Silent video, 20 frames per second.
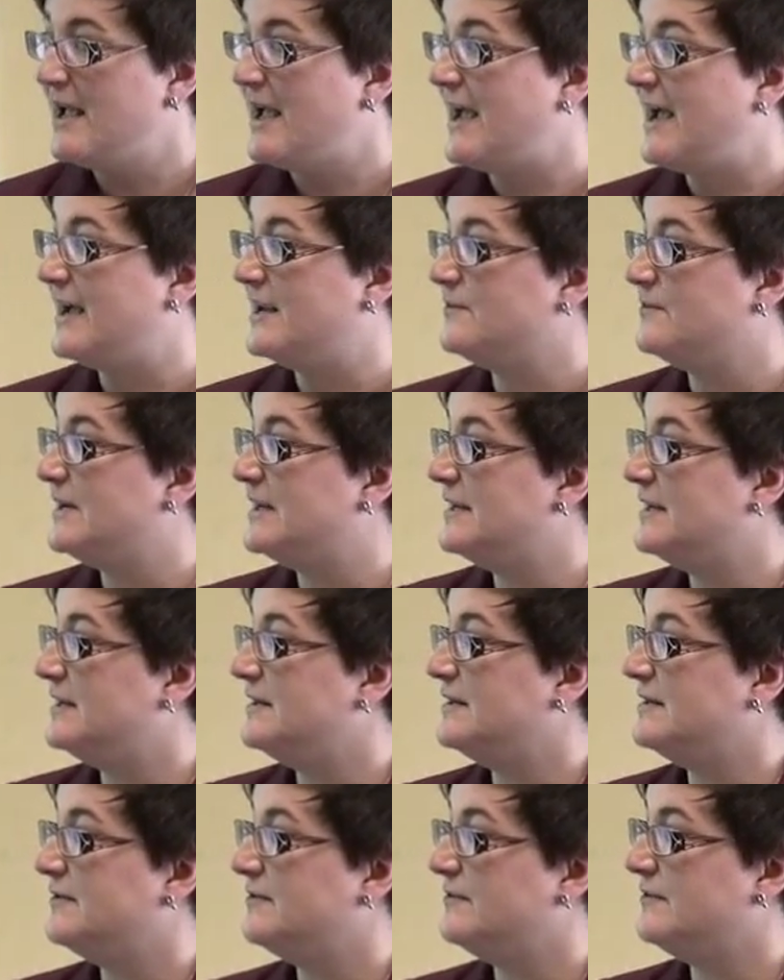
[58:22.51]
And
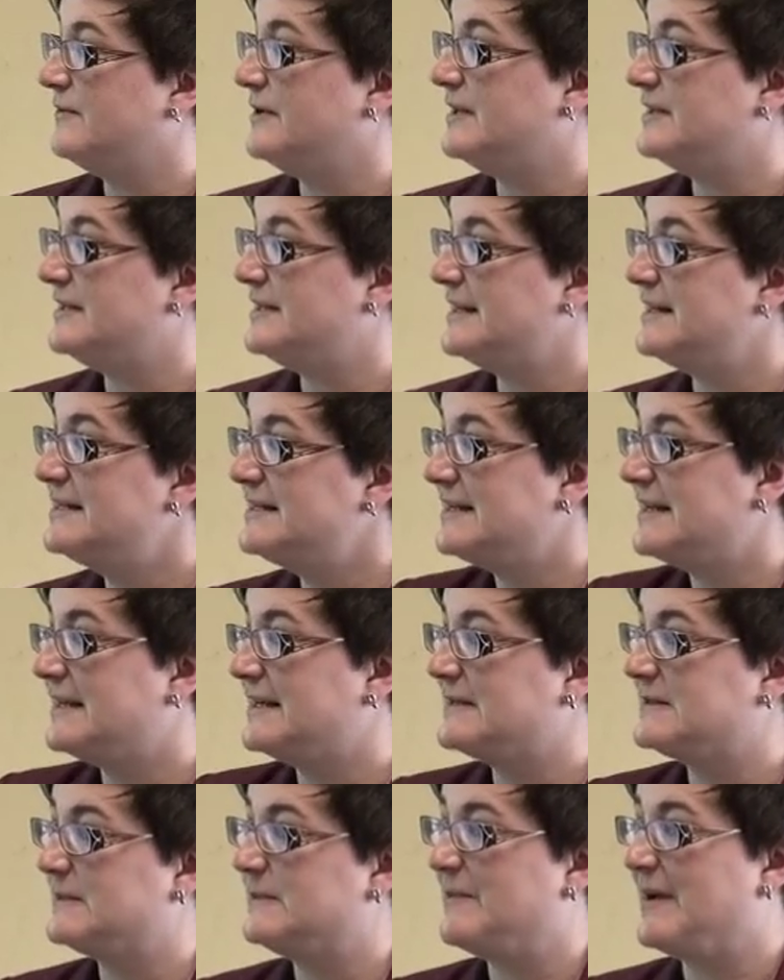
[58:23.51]
we, we didn't
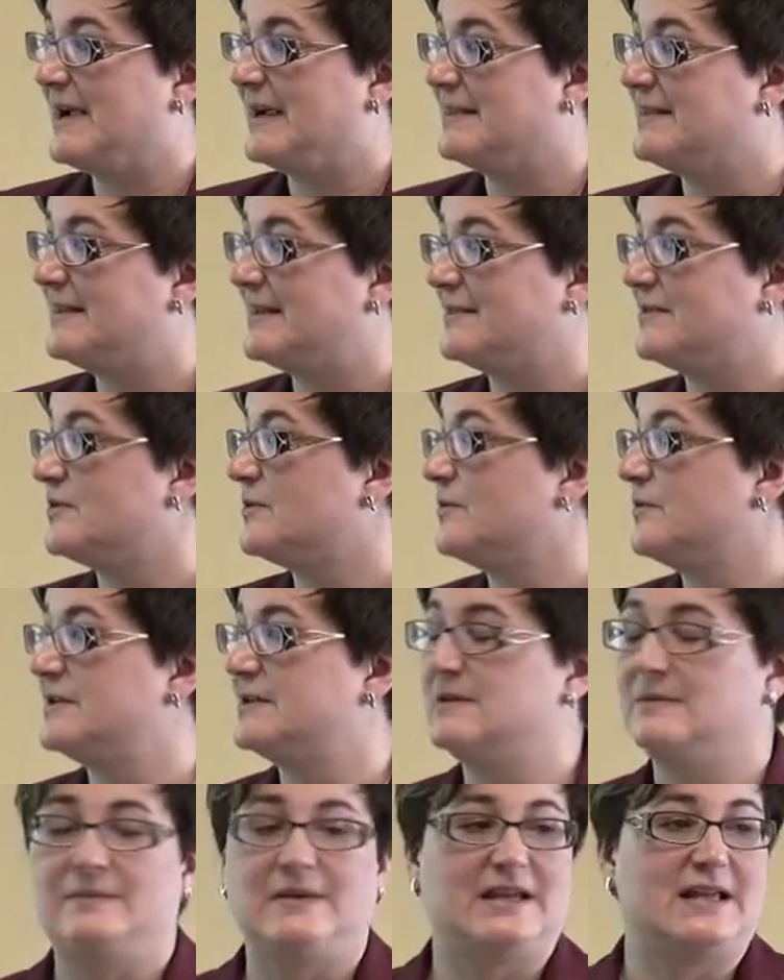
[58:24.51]
expect that there
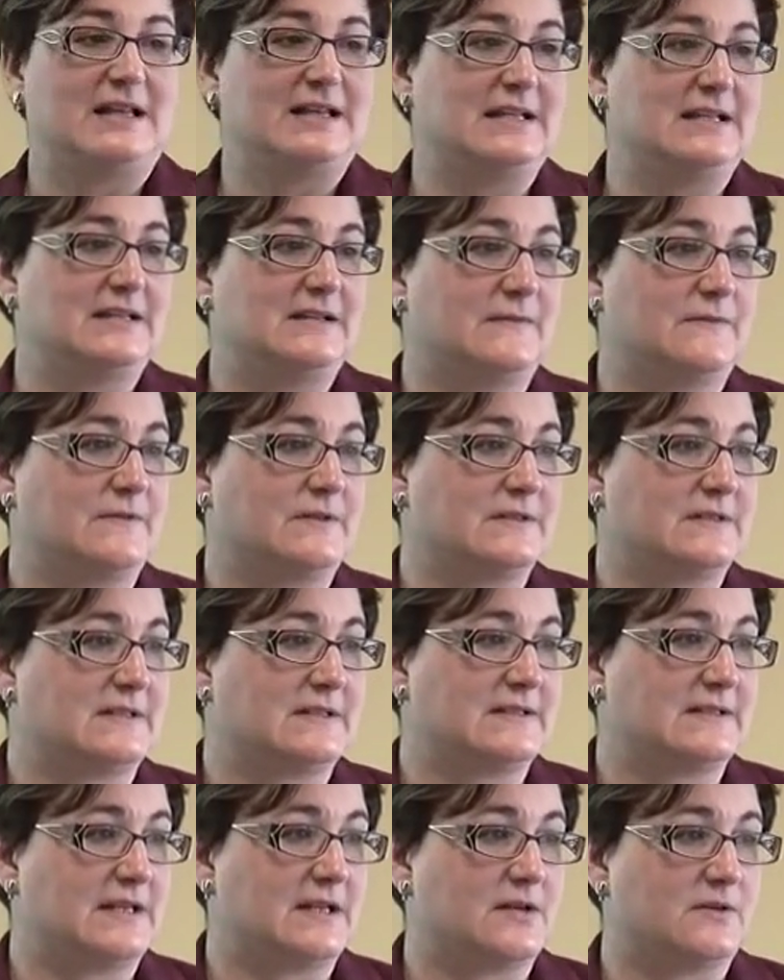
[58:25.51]
wouldn't be any
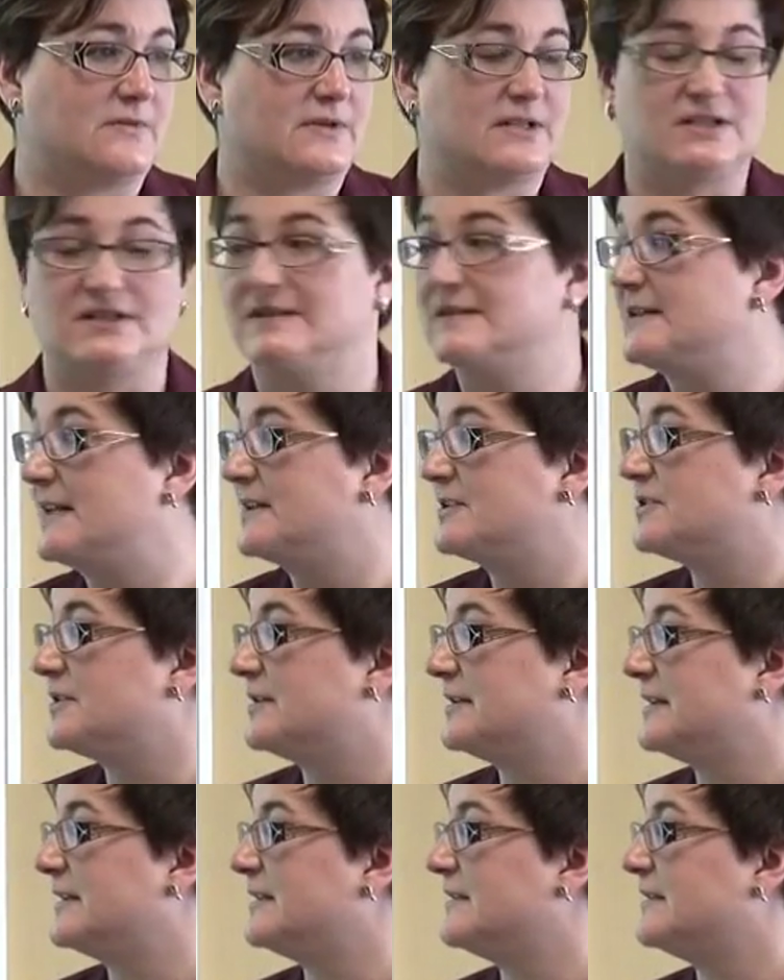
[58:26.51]
differences here, which
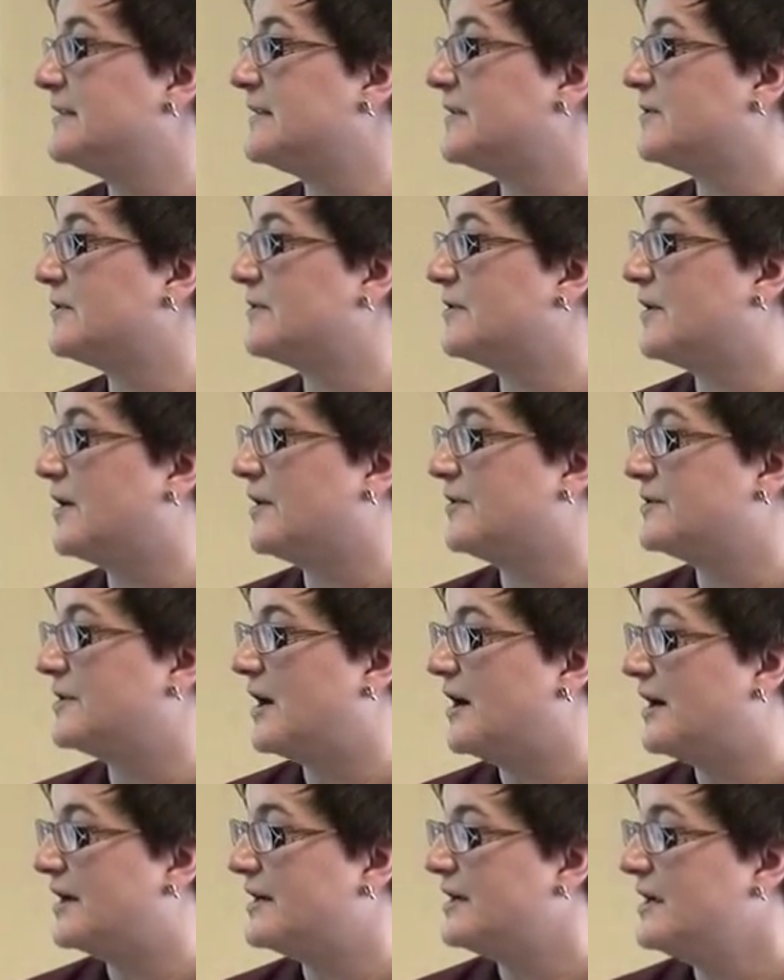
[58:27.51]
essentially there are
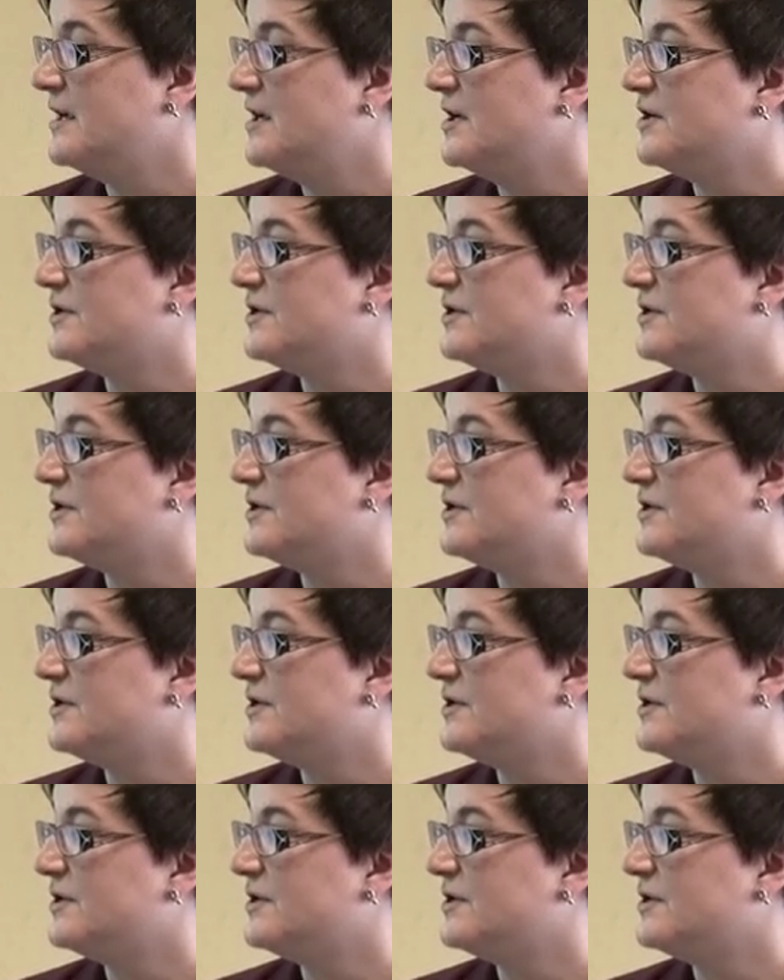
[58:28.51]
not.